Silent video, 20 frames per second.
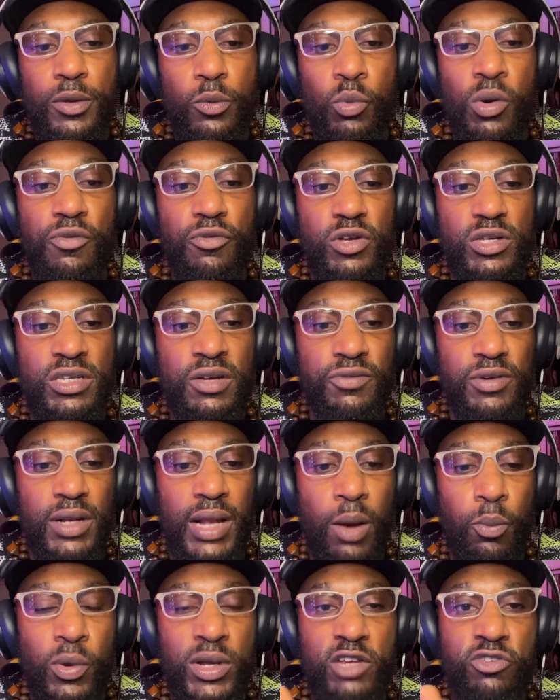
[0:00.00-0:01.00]
whether it's something
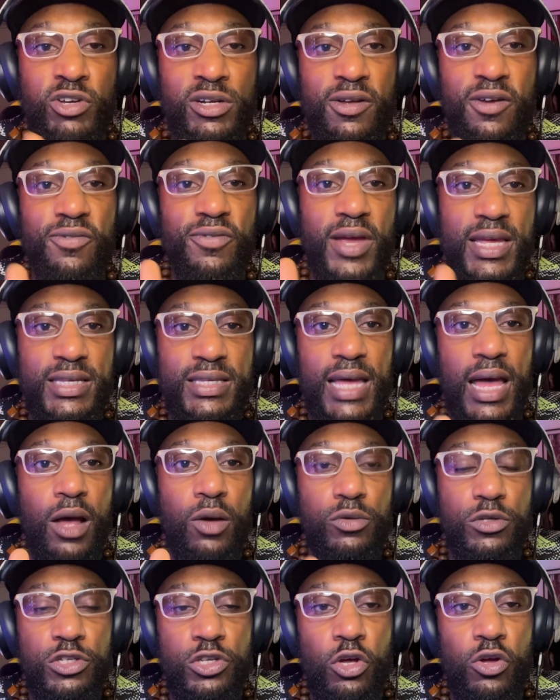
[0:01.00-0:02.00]
like where they're trying to phase
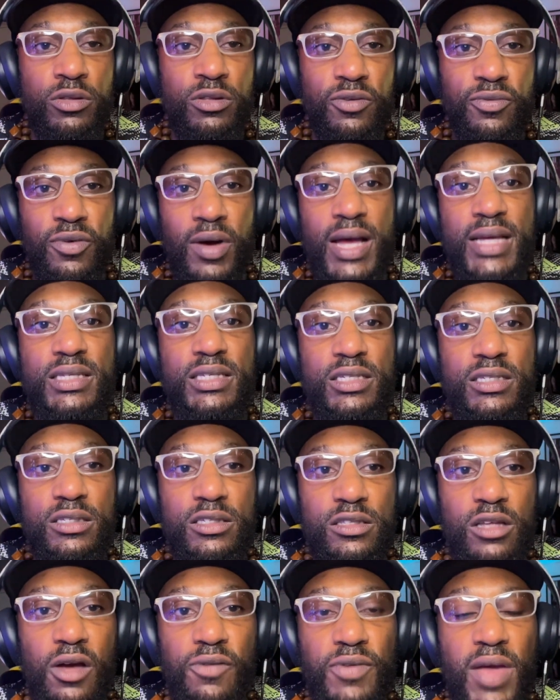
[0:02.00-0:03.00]
out certain devices and
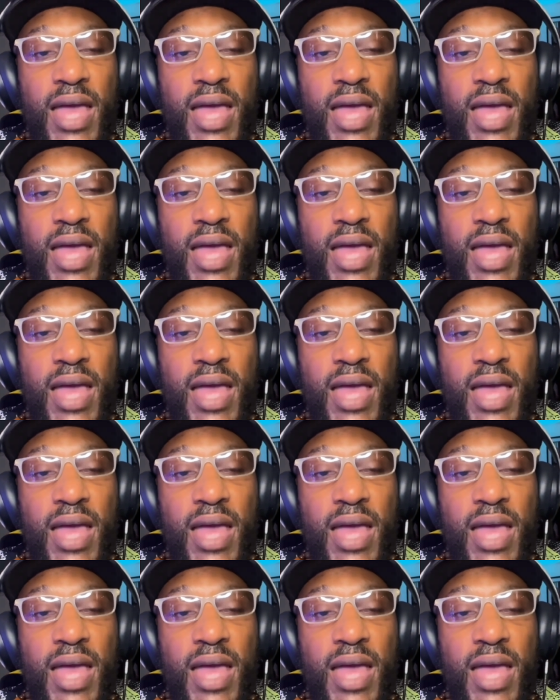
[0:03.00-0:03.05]
stuff,